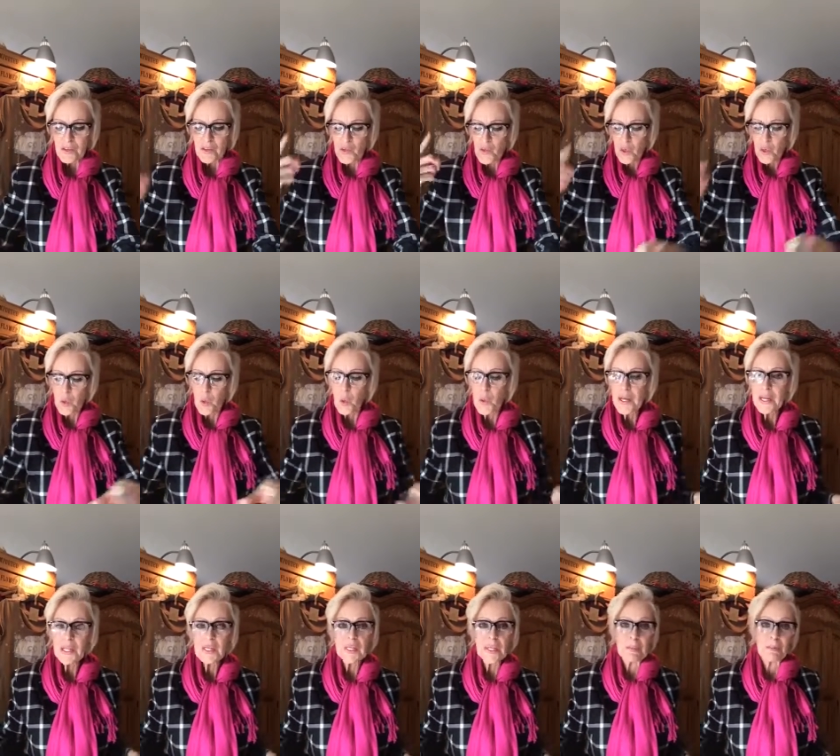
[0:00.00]
So
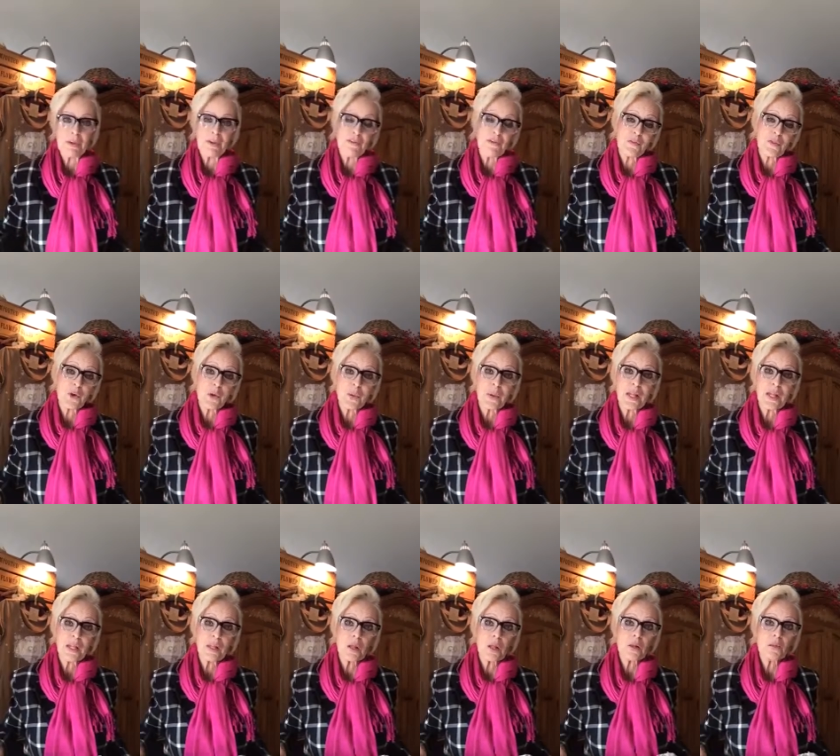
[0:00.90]
quickly, before we
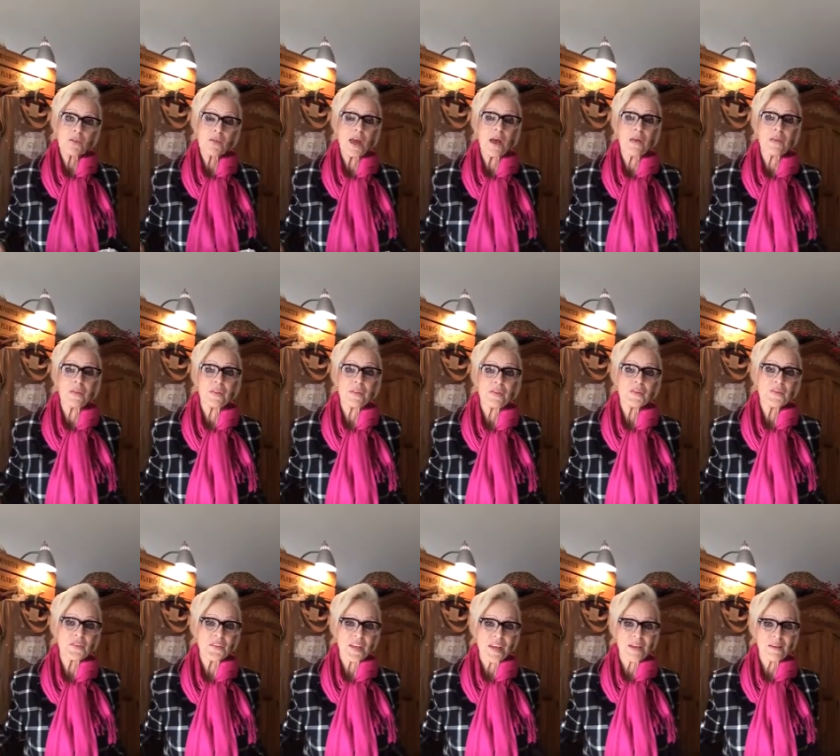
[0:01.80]
close out this
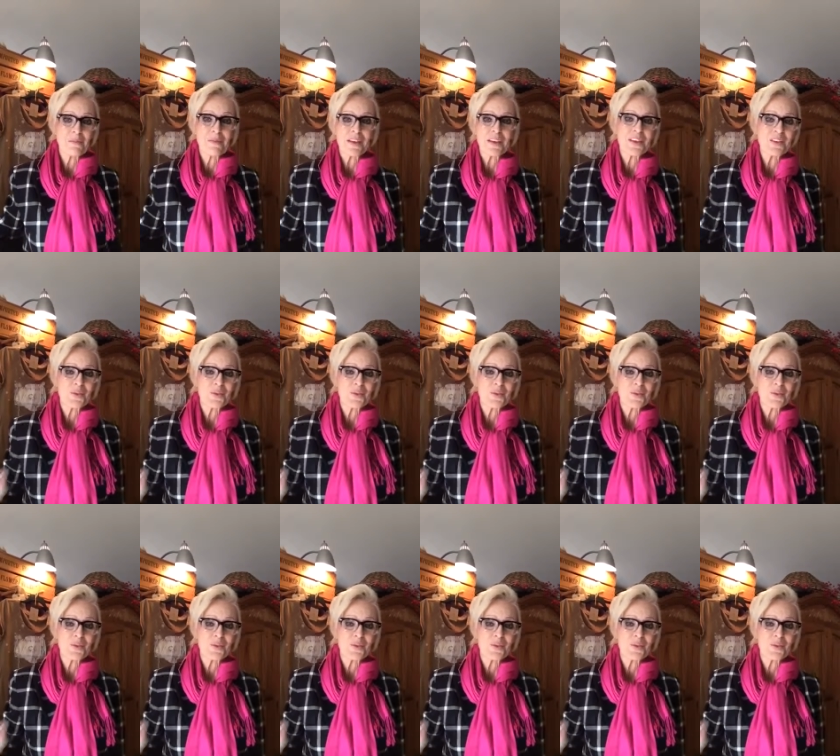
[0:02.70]
segment,